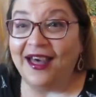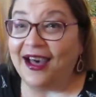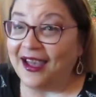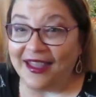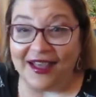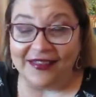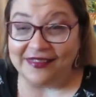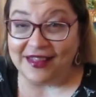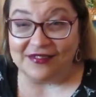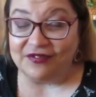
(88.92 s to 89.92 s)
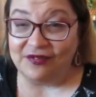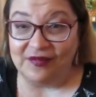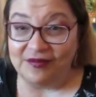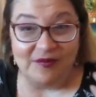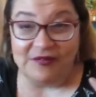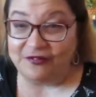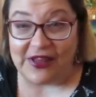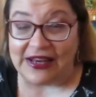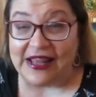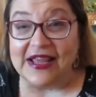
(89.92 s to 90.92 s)
I had that
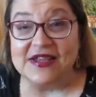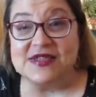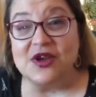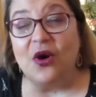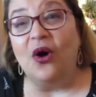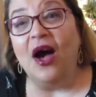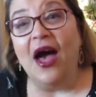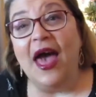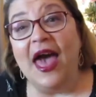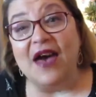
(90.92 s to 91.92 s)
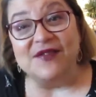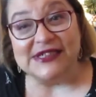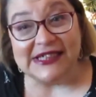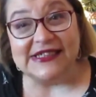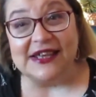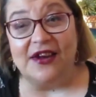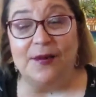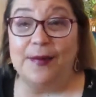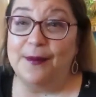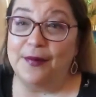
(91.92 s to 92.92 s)
feeling. So ever since I
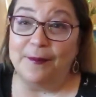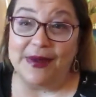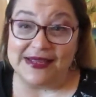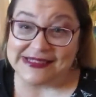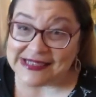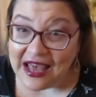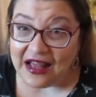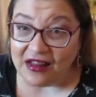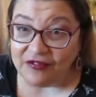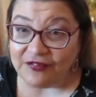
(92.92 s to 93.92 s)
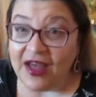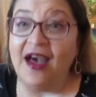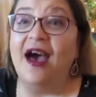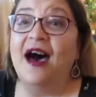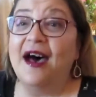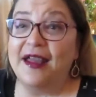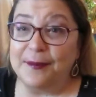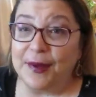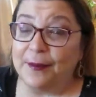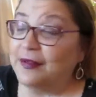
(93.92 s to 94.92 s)
remember myself, I
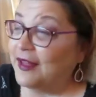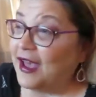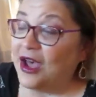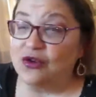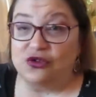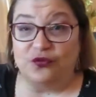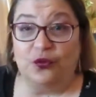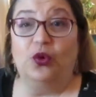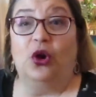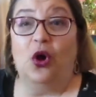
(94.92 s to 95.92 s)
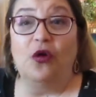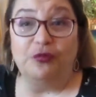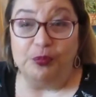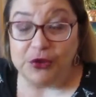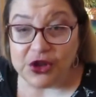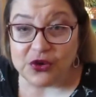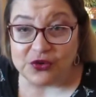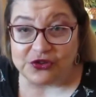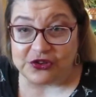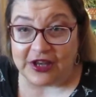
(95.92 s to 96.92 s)
remember the house full of
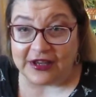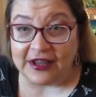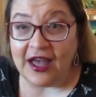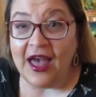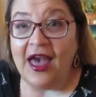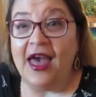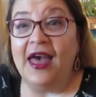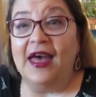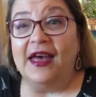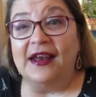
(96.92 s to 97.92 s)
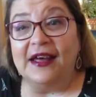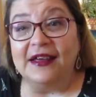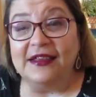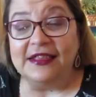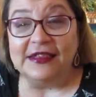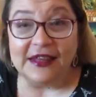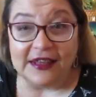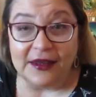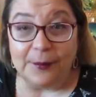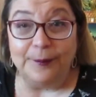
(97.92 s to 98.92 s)
music. And I
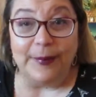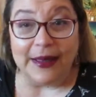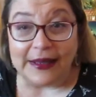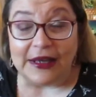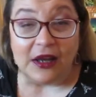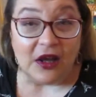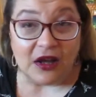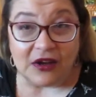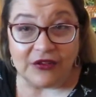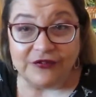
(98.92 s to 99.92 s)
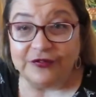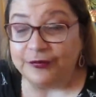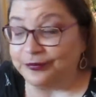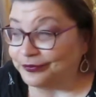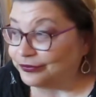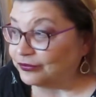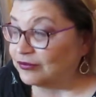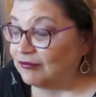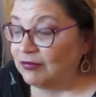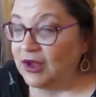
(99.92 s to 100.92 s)
think my love
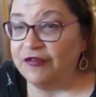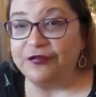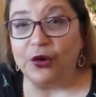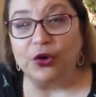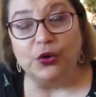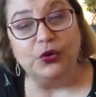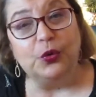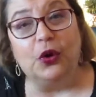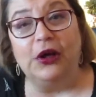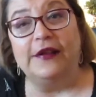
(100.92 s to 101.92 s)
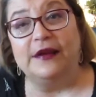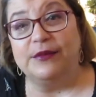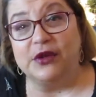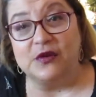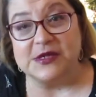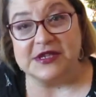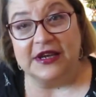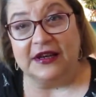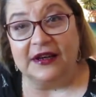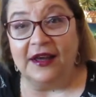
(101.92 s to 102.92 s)
for good quality
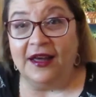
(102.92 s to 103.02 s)
music